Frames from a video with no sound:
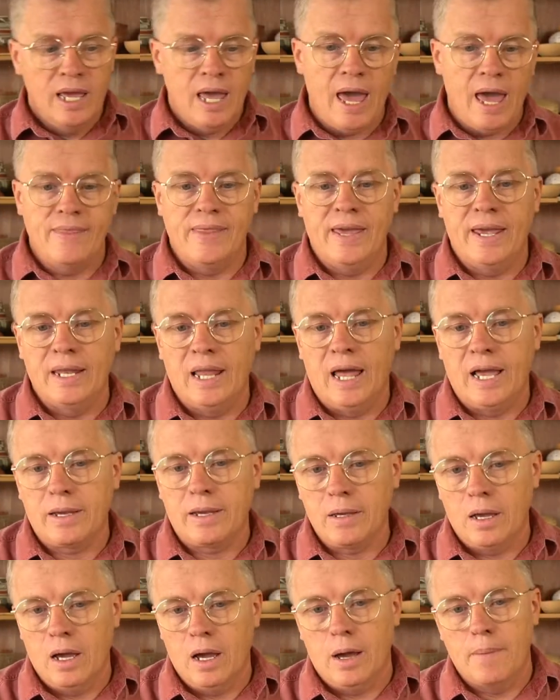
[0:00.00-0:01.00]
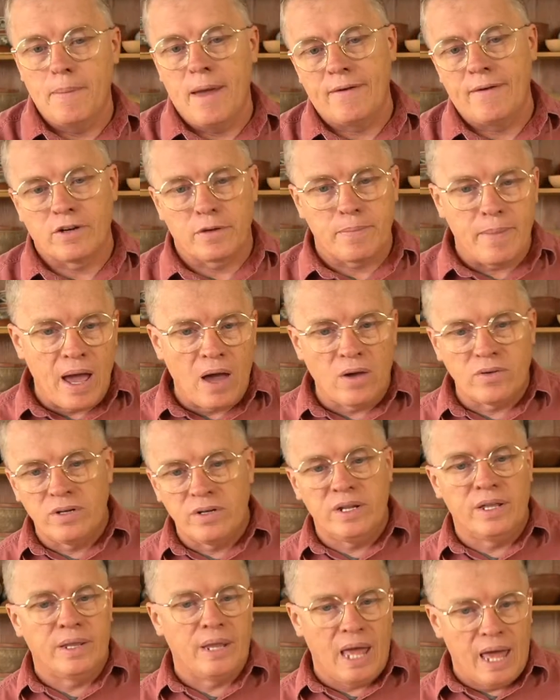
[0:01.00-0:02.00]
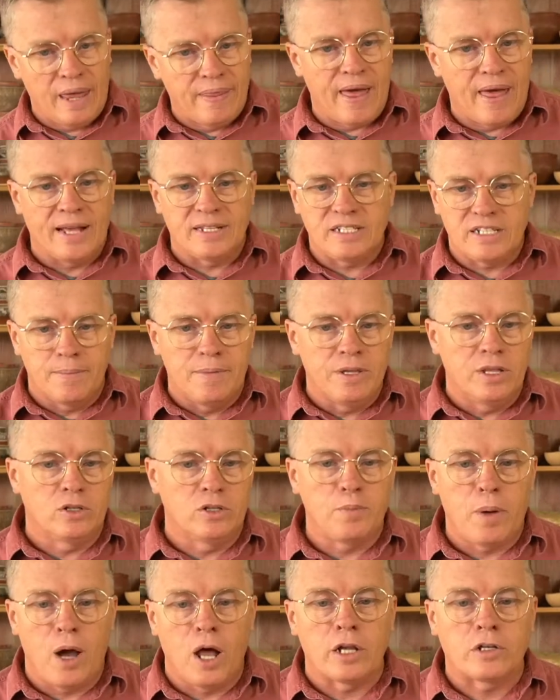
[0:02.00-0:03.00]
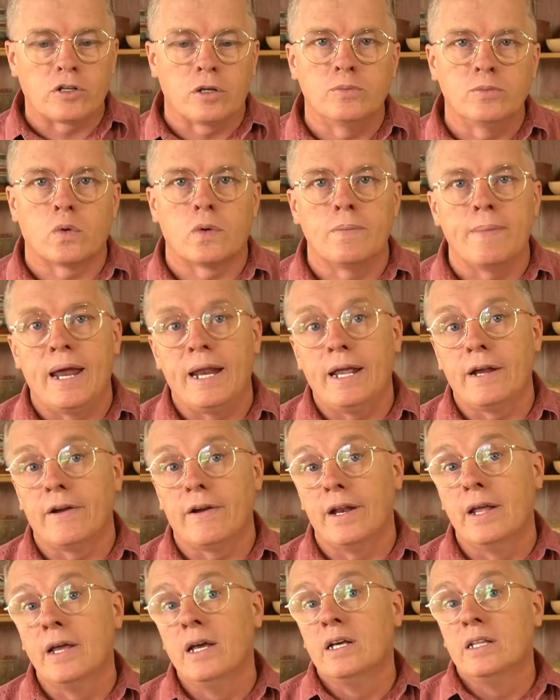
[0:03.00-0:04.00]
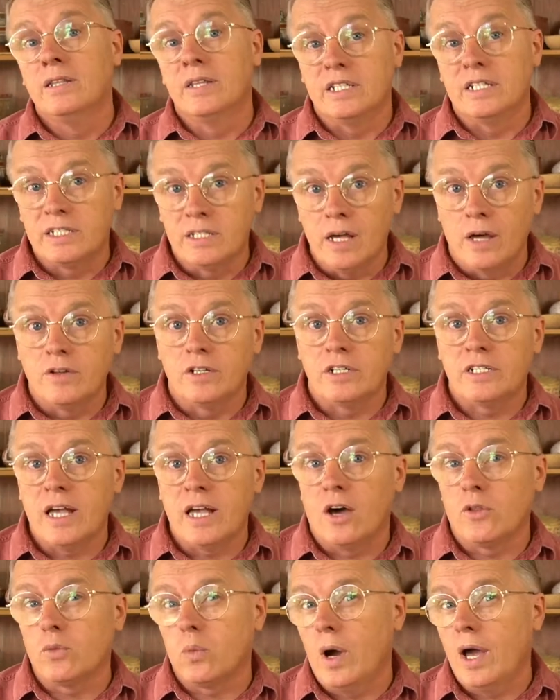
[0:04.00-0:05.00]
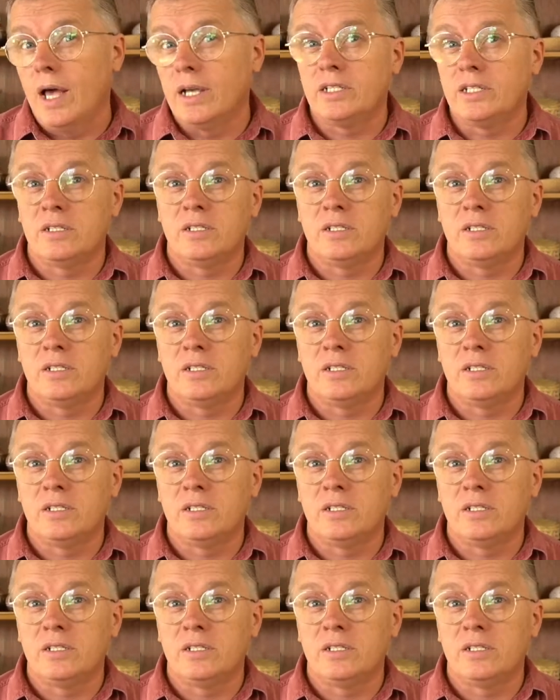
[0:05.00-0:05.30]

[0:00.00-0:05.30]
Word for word: and then like uh, Maverick Mountain, and, and that some of those polychromes were made here in the southern southwest,